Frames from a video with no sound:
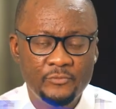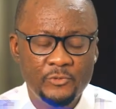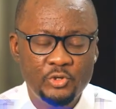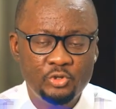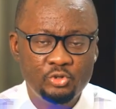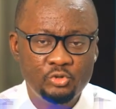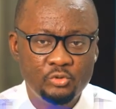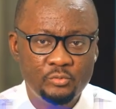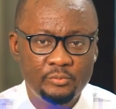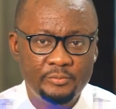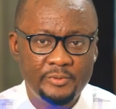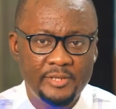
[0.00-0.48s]

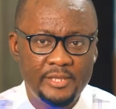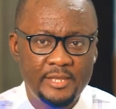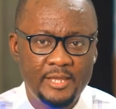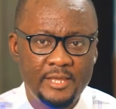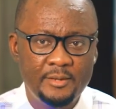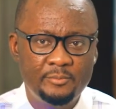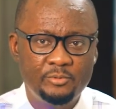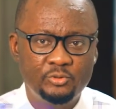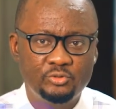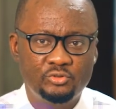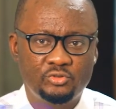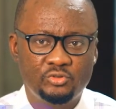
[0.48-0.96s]
you'll be
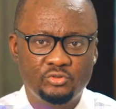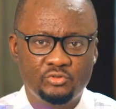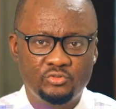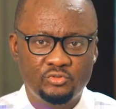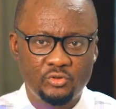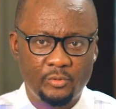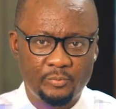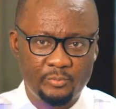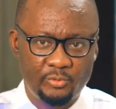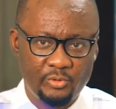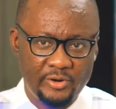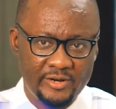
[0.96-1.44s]
able to
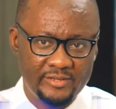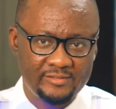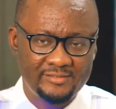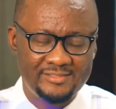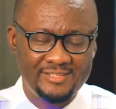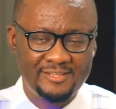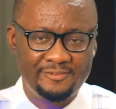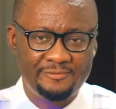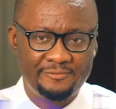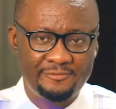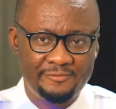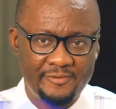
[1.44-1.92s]
suppress
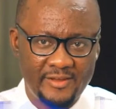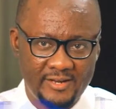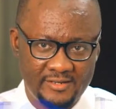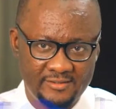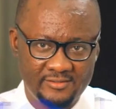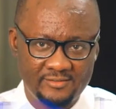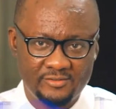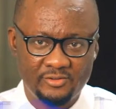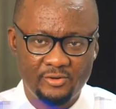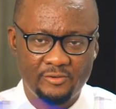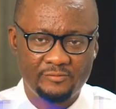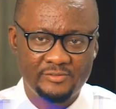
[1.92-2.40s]
the
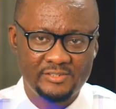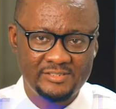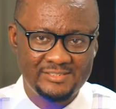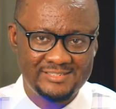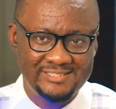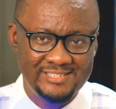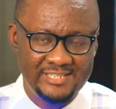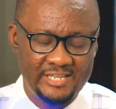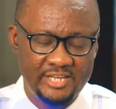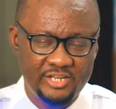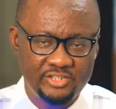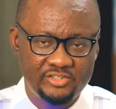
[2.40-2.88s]
effects of the
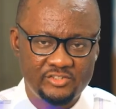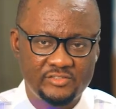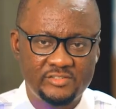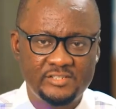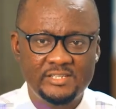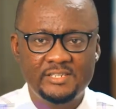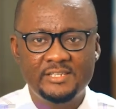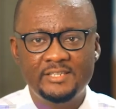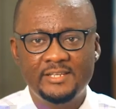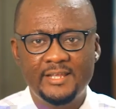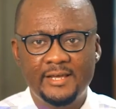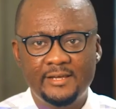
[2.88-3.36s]

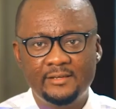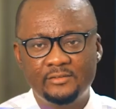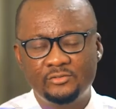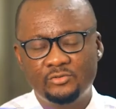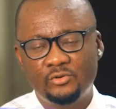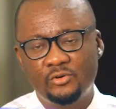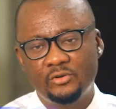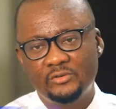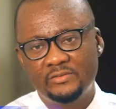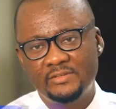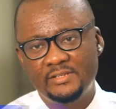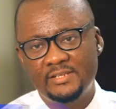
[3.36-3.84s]
DHT that is
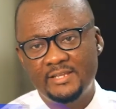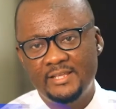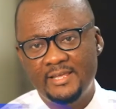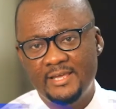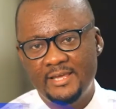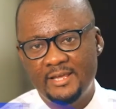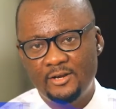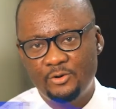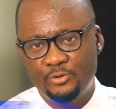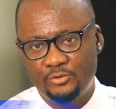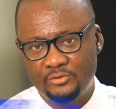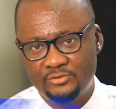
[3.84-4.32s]
causing the
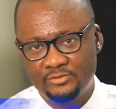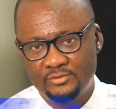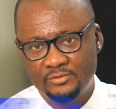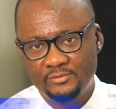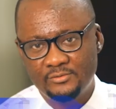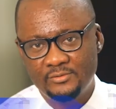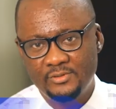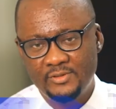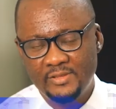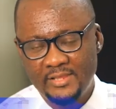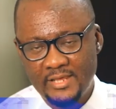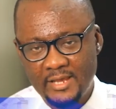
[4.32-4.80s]
hair loss,
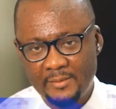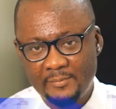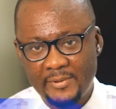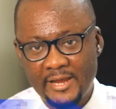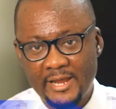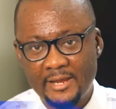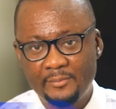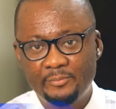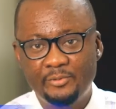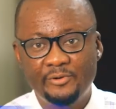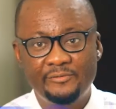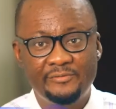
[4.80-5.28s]

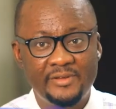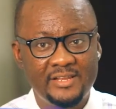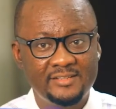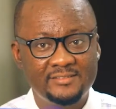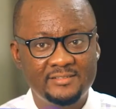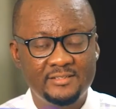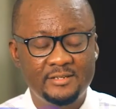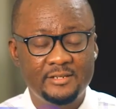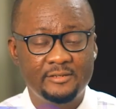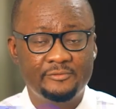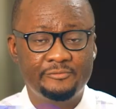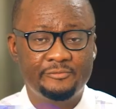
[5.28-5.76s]
thereby
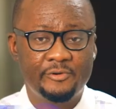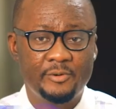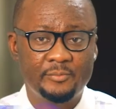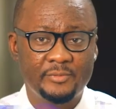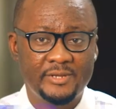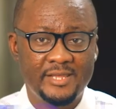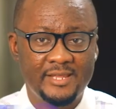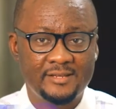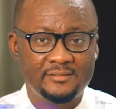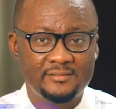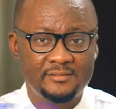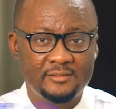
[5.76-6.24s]
preventing it from
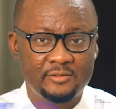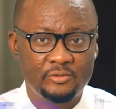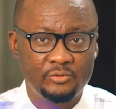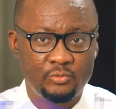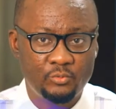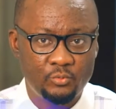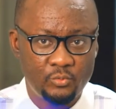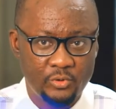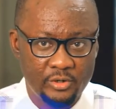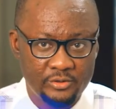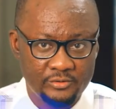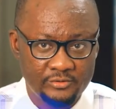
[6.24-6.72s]
getting
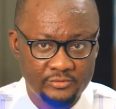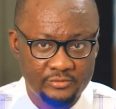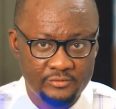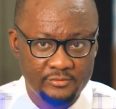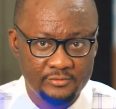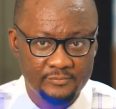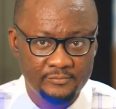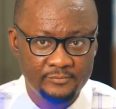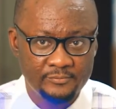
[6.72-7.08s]
worse.